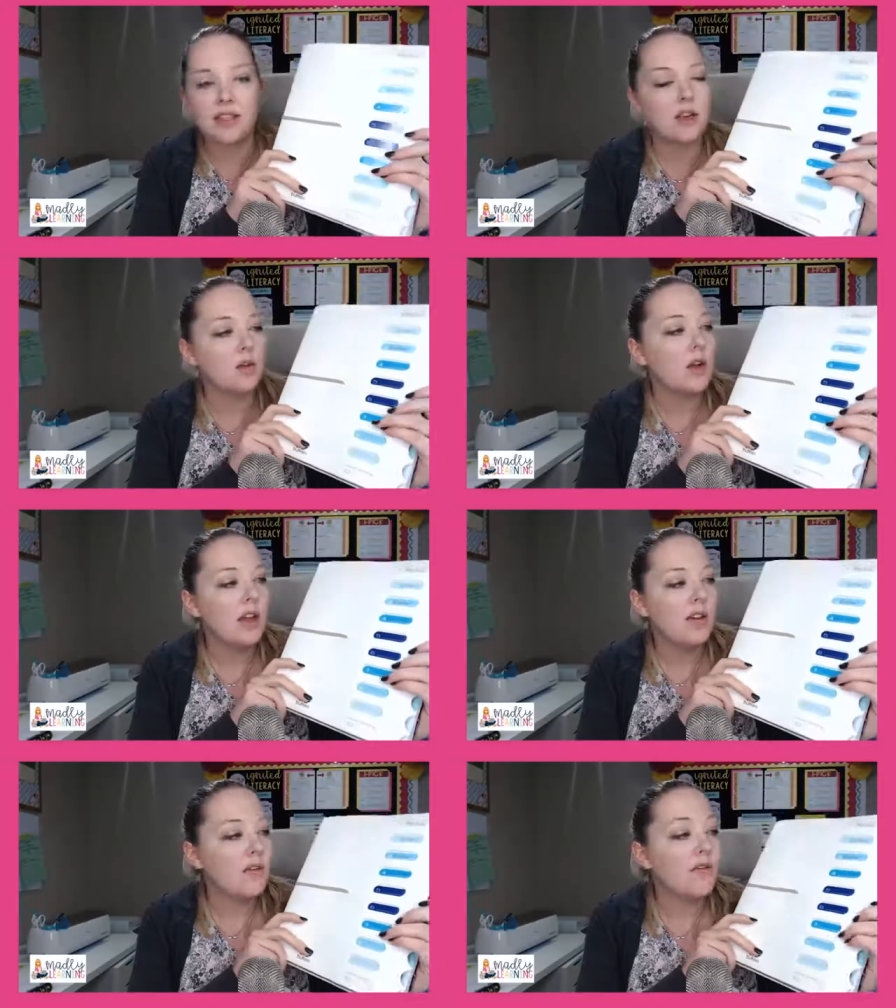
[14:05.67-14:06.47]
So
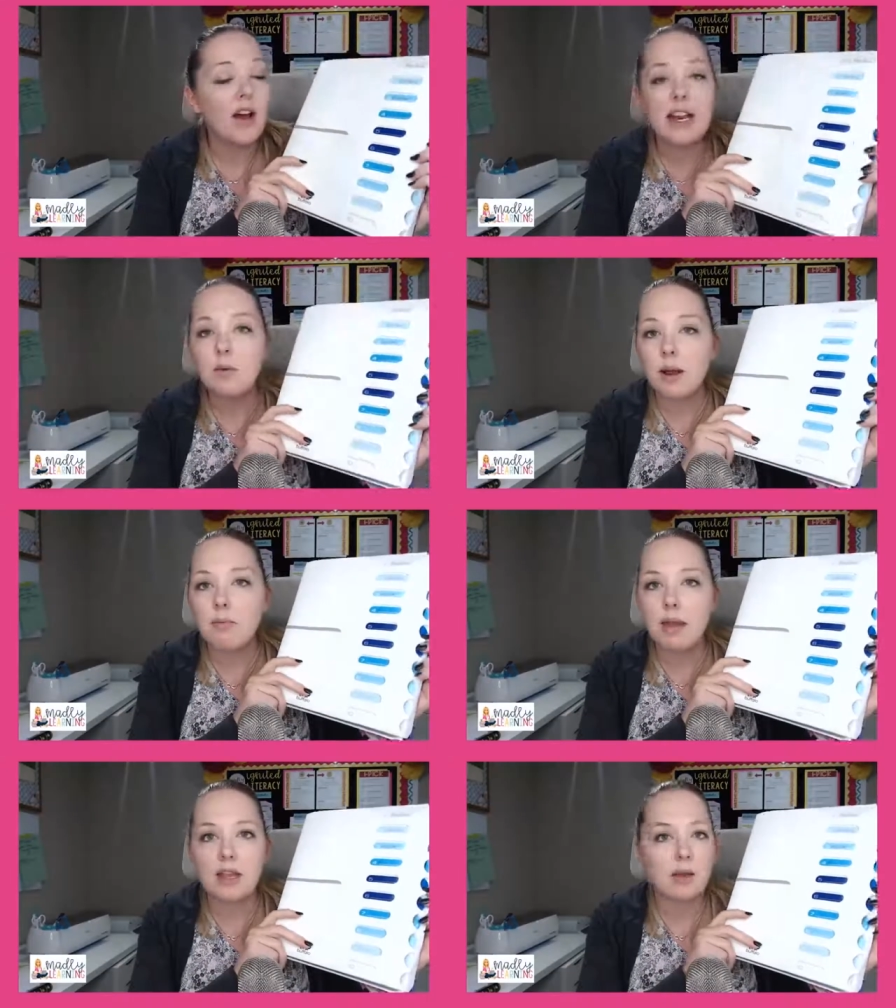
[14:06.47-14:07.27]
if you find
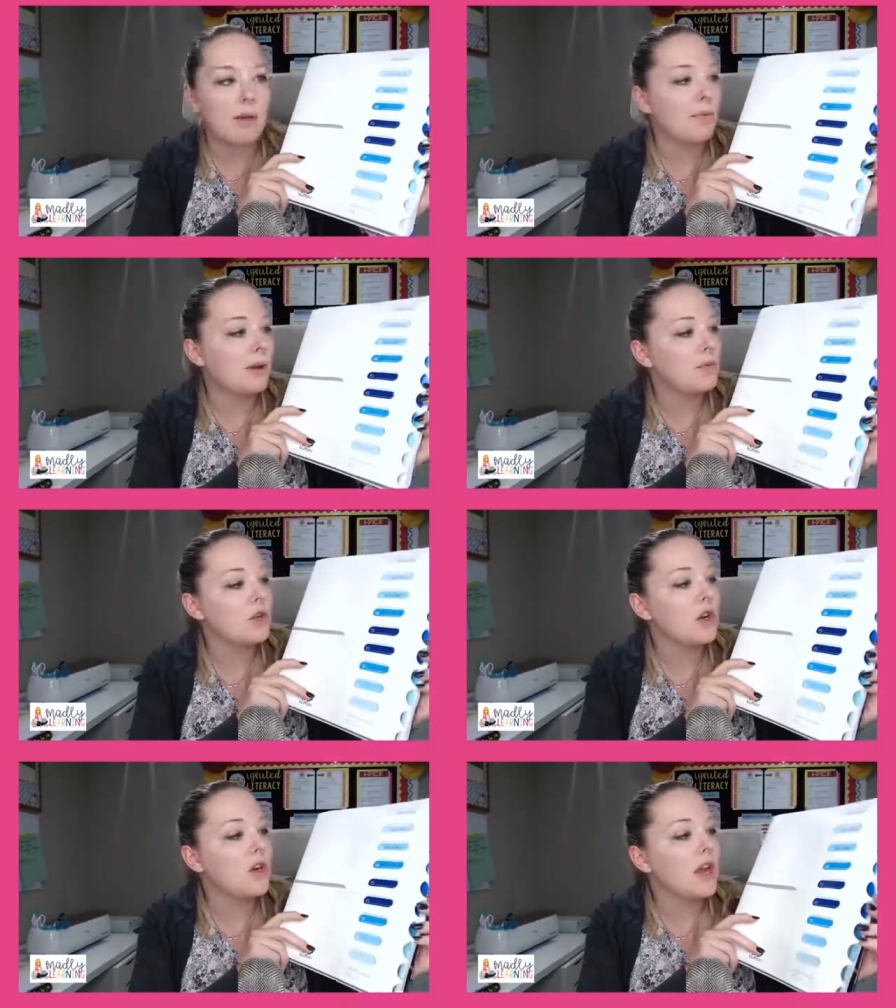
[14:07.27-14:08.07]
one, pick them up, but I'm
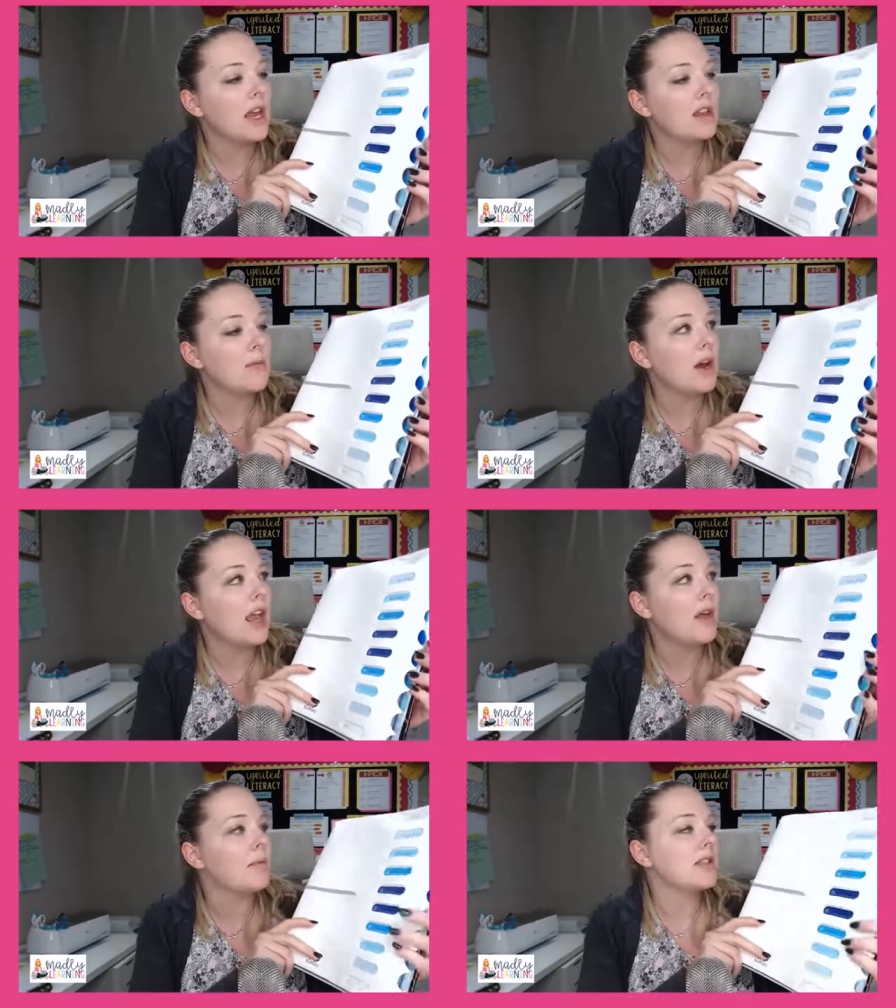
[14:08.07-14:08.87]
sure you can get them on
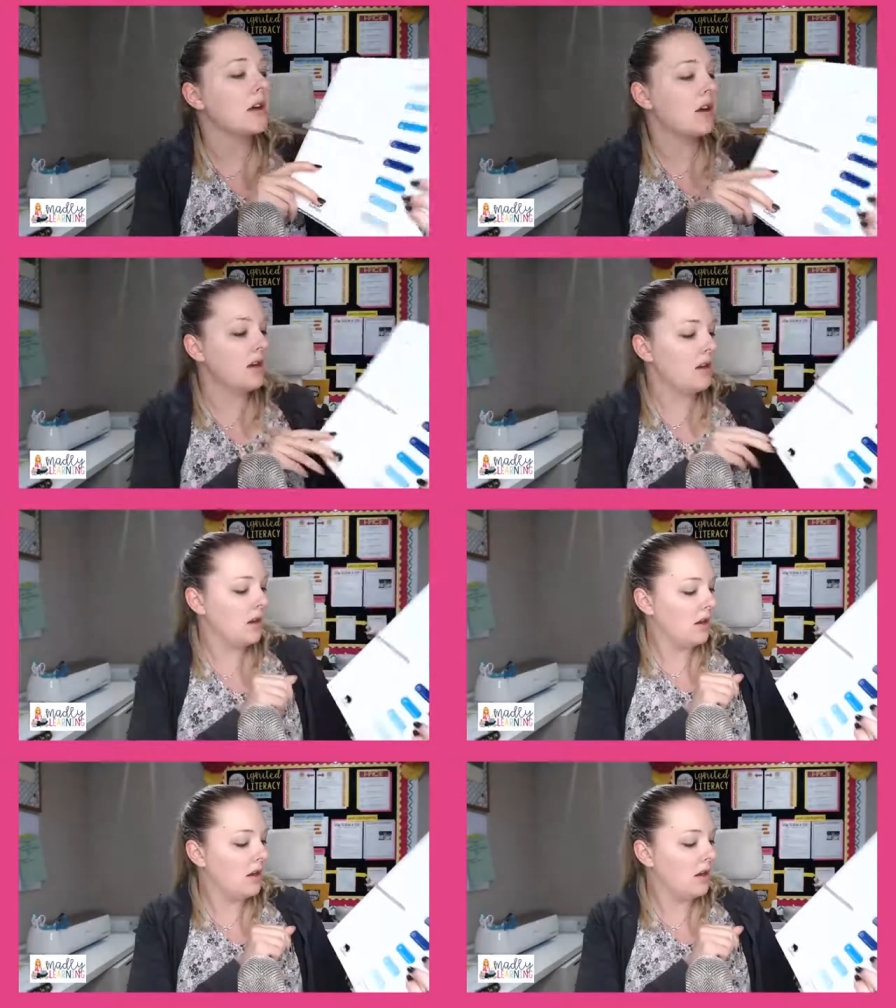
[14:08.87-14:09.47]
Amazon.